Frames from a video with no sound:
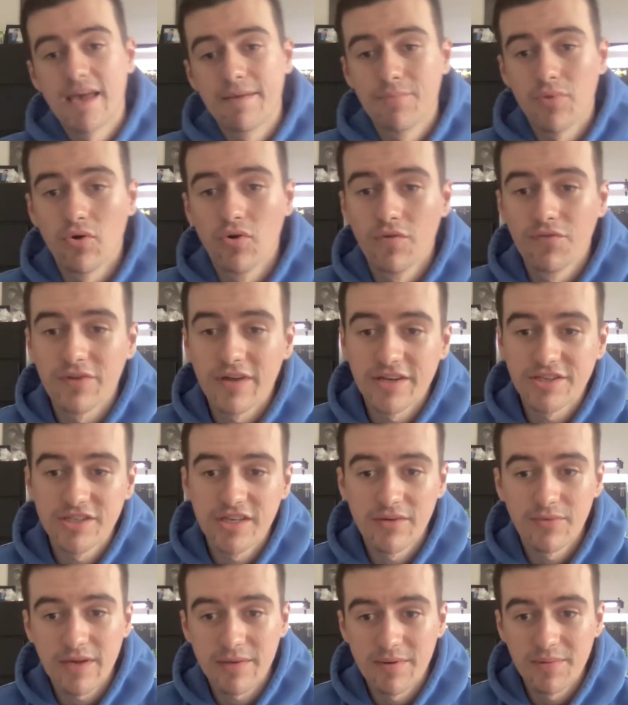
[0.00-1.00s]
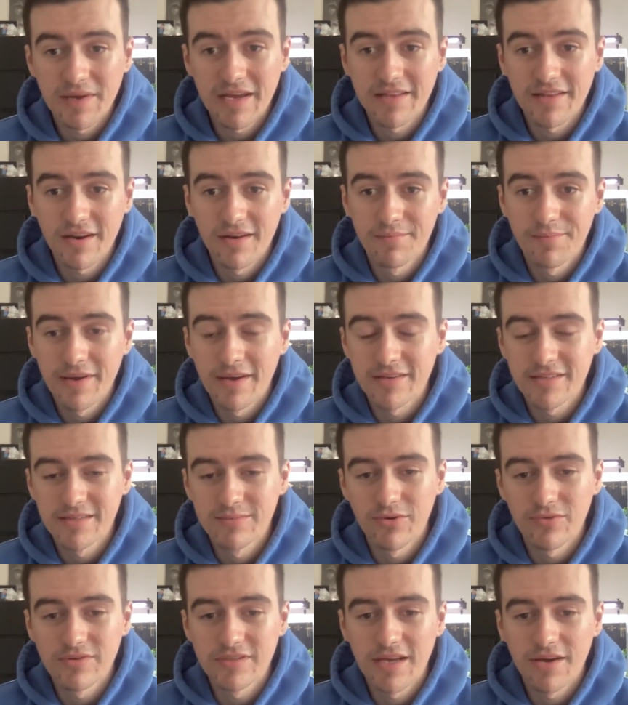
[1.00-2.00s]
But hopefully this year we can maybe get it done in
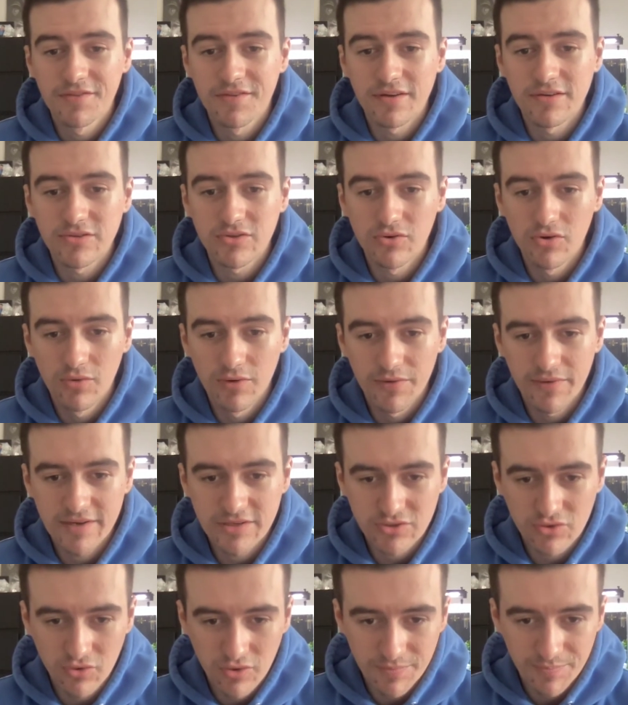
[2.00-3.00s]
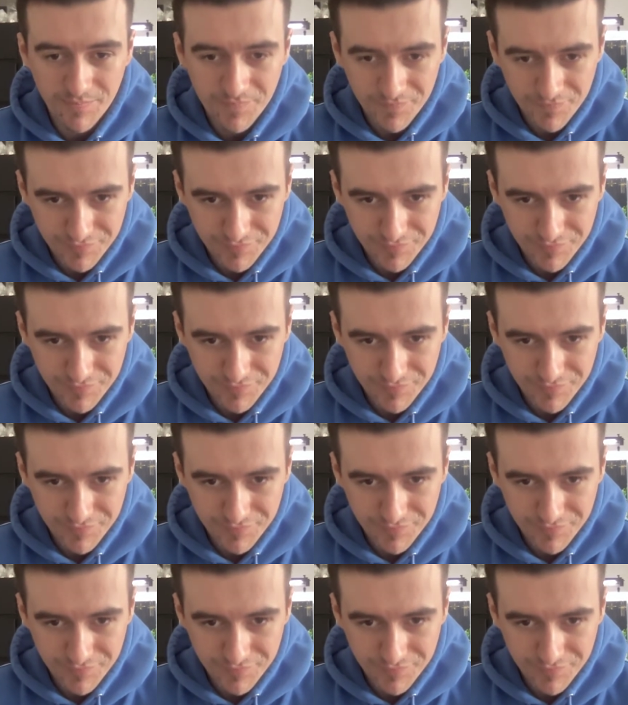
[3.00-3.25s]
person, but we'll see how things go, the way it's going.